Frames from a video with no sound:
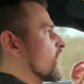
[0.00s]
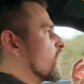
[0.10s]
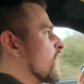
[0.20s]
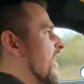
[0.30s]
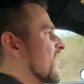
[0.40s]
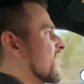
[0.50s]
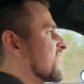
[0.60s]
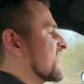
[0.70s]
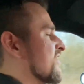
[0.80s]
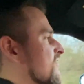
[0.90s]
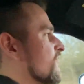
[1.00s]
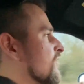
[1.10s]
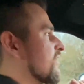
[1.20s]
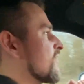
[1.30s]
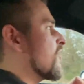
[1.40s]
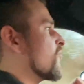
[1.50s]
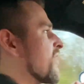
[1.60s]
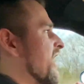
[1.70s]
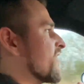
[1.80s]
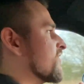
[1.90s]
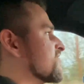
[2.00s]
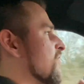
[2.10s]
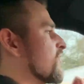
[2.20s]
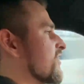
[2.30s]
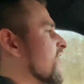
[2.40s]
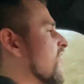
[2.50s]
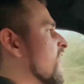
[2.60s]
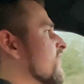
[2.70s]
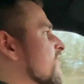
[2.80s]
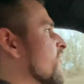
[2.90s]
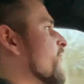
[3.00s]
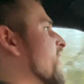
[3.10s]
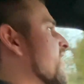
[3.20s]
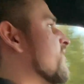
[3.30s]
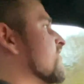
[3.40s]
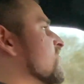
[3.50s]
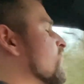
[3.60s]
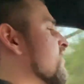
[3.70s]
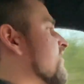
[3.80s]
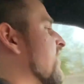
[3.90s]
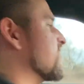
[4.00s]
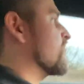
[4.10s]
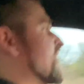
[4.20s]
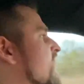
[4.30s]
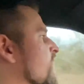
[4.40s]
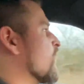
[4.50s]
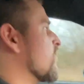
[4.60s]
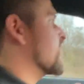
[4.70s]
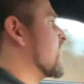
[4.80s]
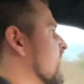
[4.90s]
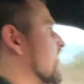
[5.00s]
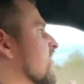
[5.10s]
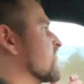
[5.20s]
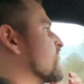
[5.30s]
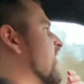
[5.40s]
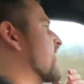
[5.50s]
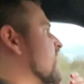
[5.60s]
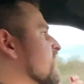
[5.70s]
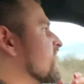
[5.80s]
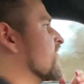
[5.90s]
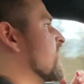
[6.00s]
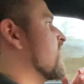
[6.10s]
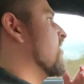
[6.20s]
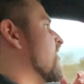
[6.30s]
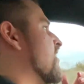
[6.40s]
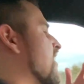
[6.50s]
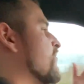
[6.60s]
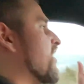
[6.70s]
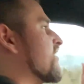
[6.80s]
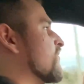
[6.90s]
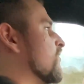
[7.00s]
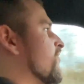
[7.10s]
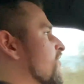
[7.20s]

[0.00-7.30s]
relatively low mileage. I wouldn't call it low mileage, but it has about 48,000 miles. I bought it with